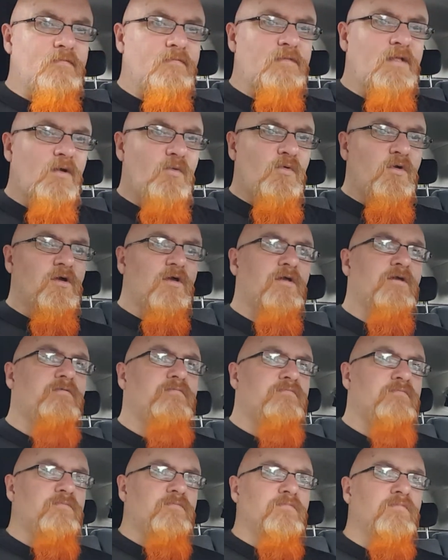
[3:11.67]
They were
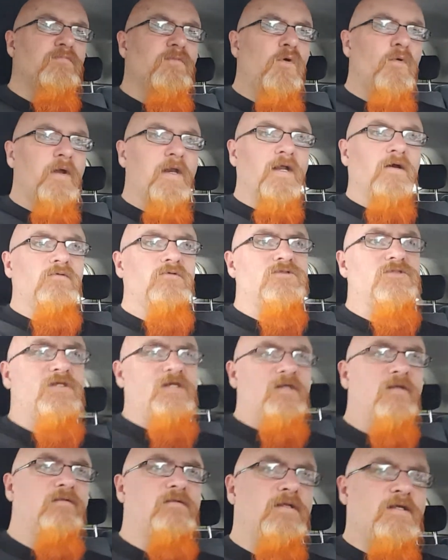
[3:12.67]
going out saying